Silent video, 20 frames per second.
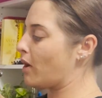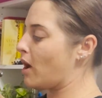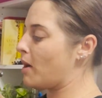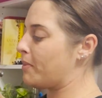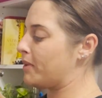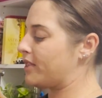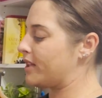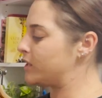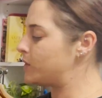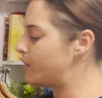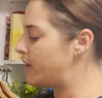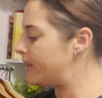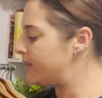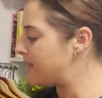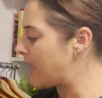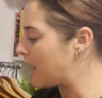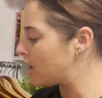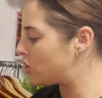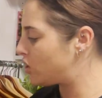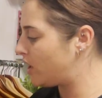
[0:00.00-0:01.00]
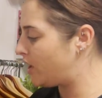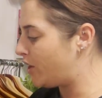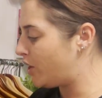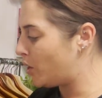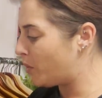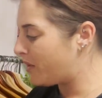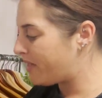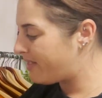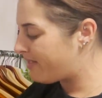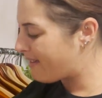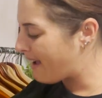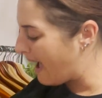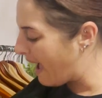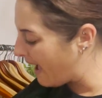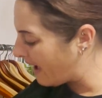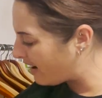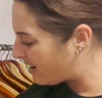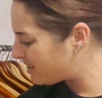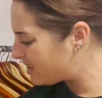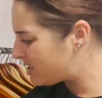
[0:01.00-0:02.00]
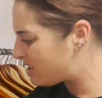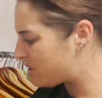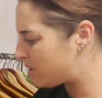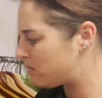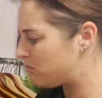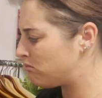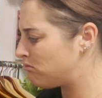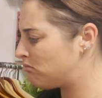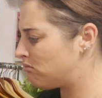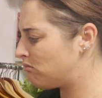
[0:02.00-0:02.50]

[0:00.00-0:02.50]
bra, but this one is actually new with tags.